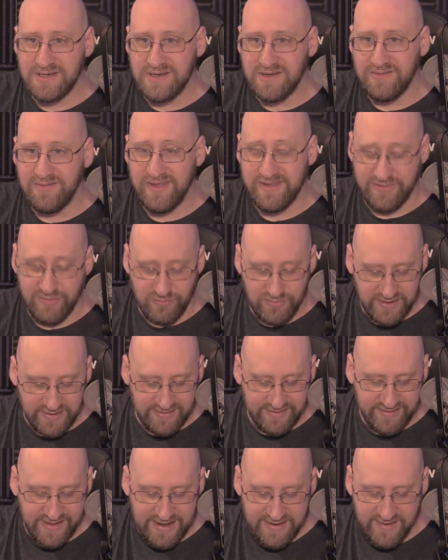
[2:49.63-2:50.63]
this real
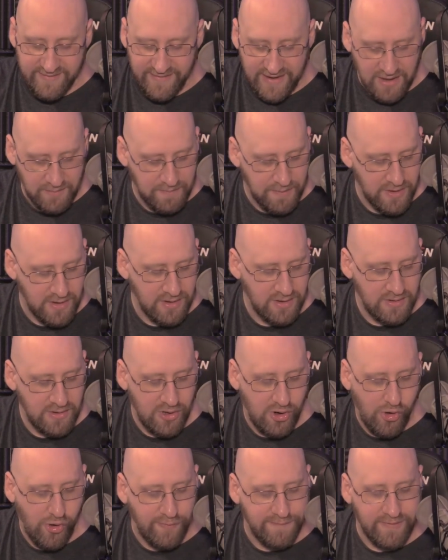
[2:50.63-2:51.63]
estate developer
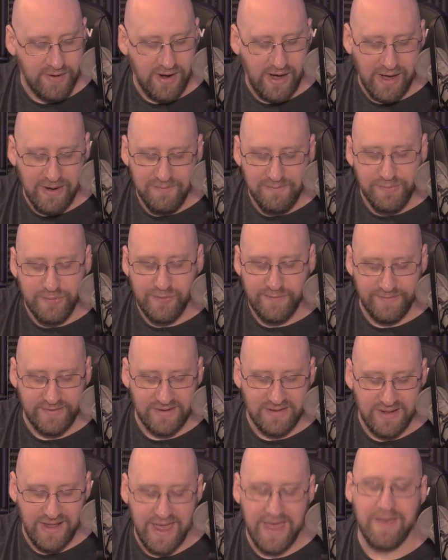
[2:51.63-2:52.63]
over unproven
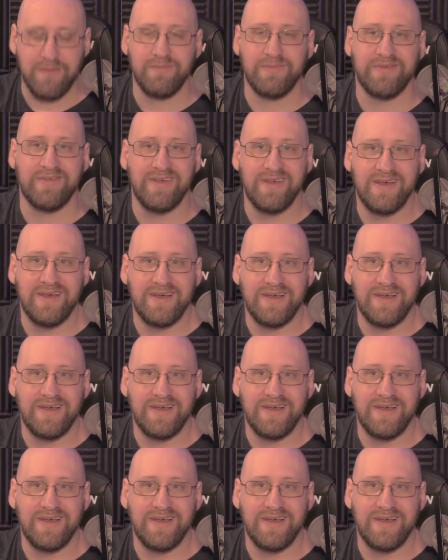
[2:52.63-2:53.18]
claims